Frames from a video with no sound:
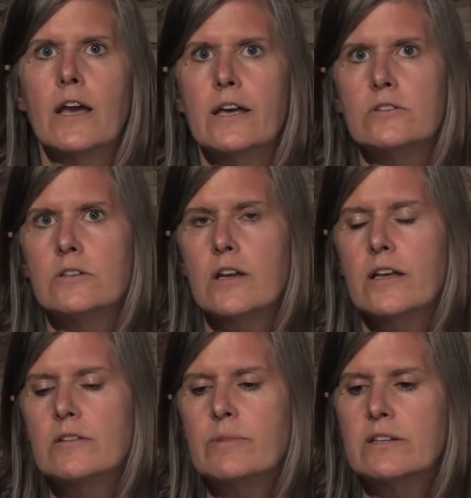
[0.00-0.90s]
And,
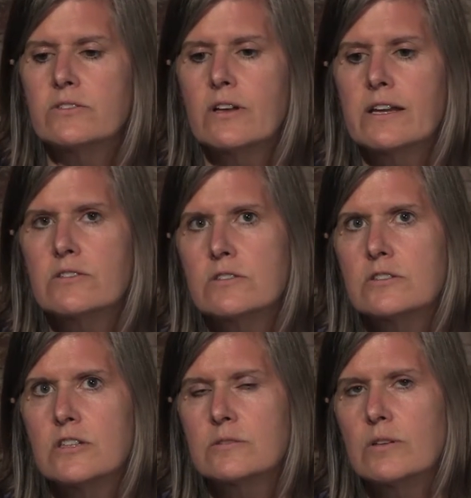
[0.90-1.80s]
and the best science
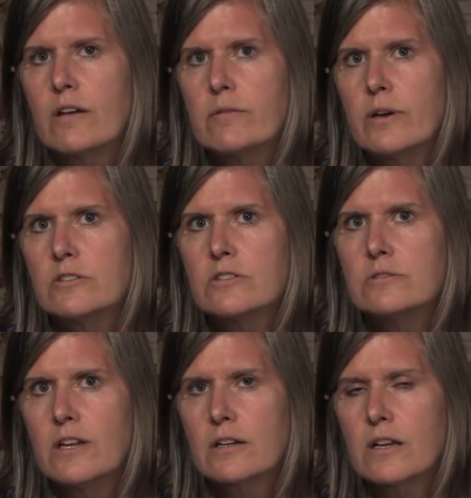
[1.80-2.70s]
suggests we have about
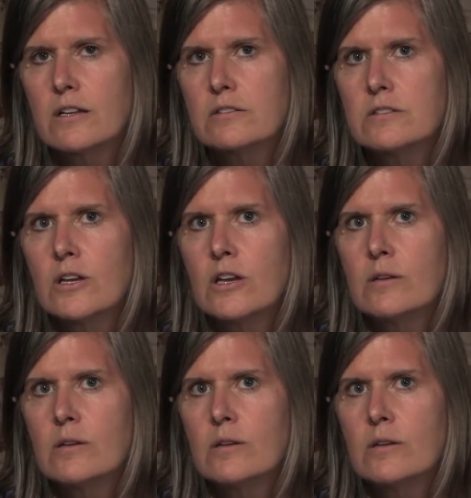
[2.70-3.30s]
two decades